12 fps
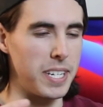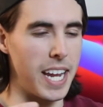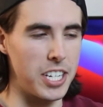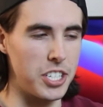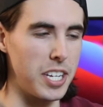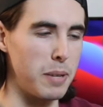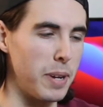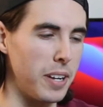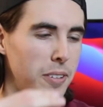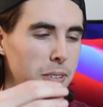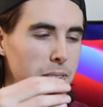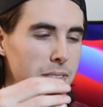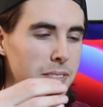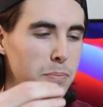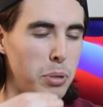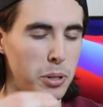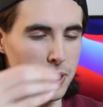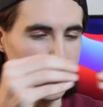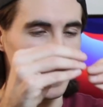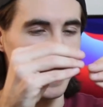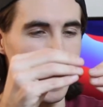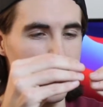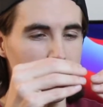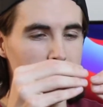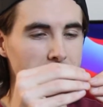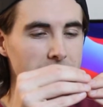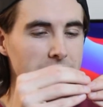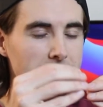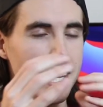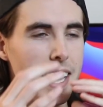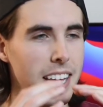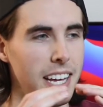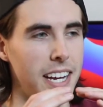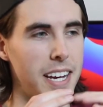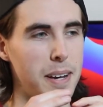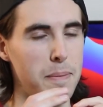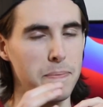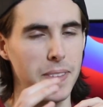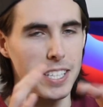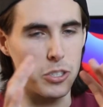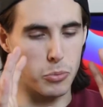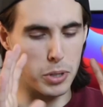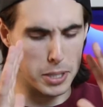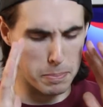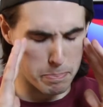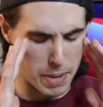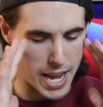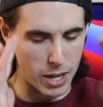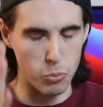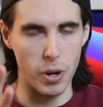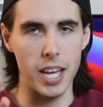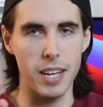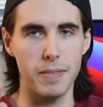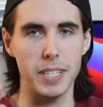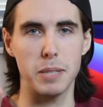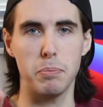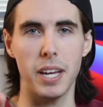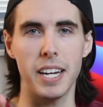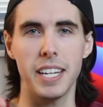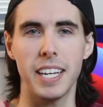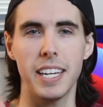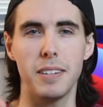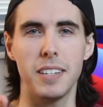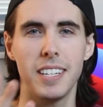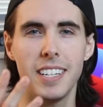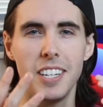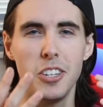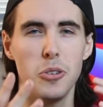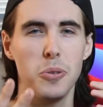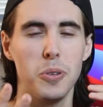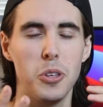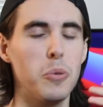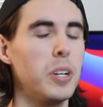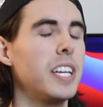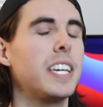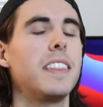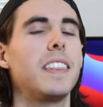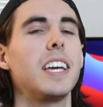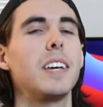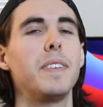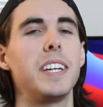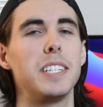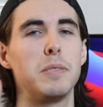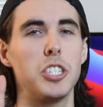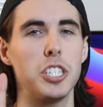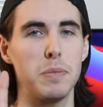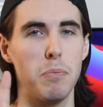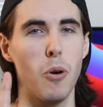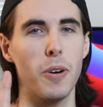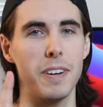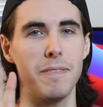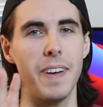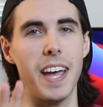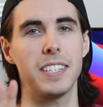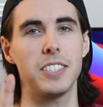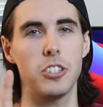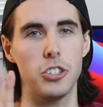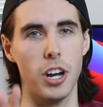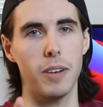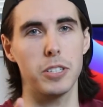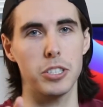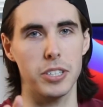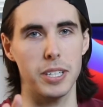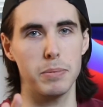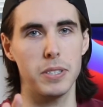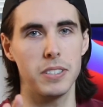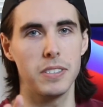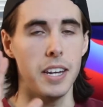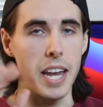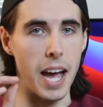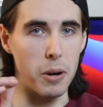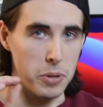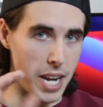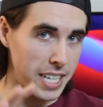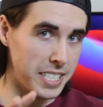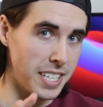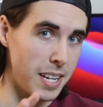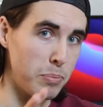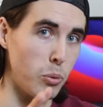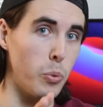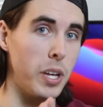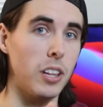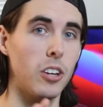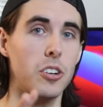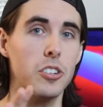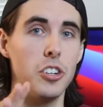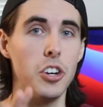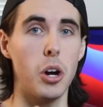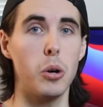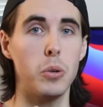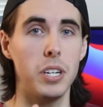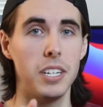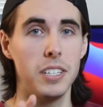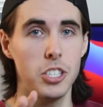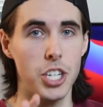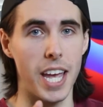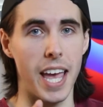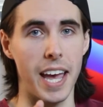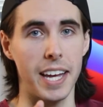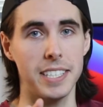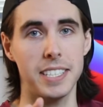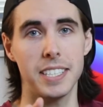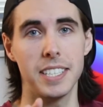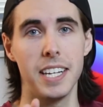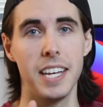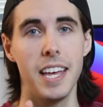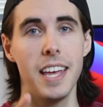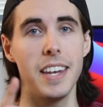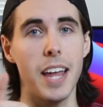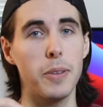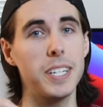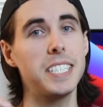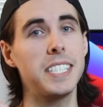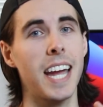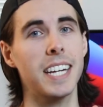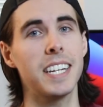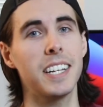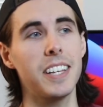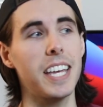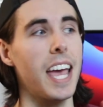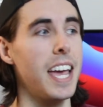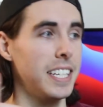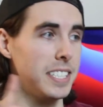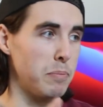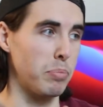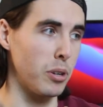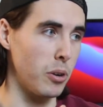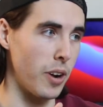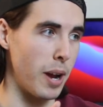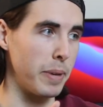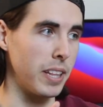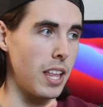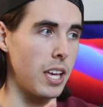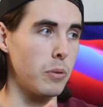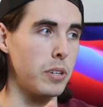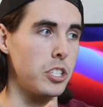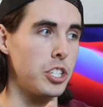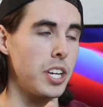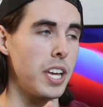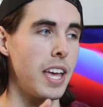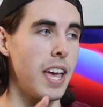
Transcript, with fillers: and HTML put together. Um, that's a really bad way of explaining it, you, you really can think of it as just more advanced JavaScript. Now, next up, we learned Node.js. Now, this technically is a programming language,